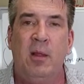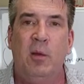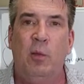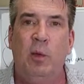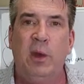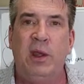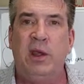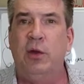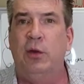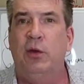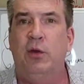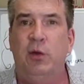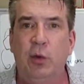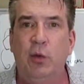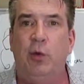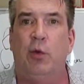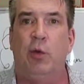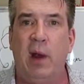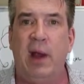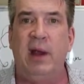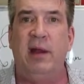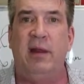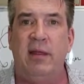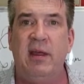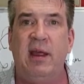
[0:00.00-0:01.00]
we can do
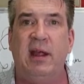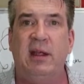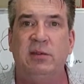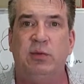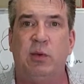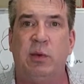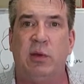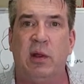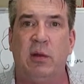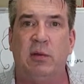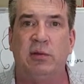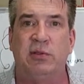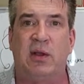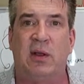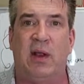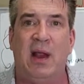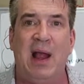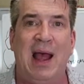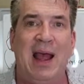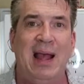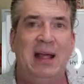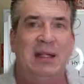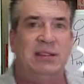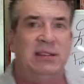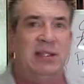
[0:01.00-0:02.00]
great things with those
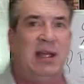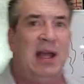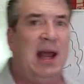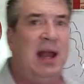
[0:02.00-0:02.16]
clients.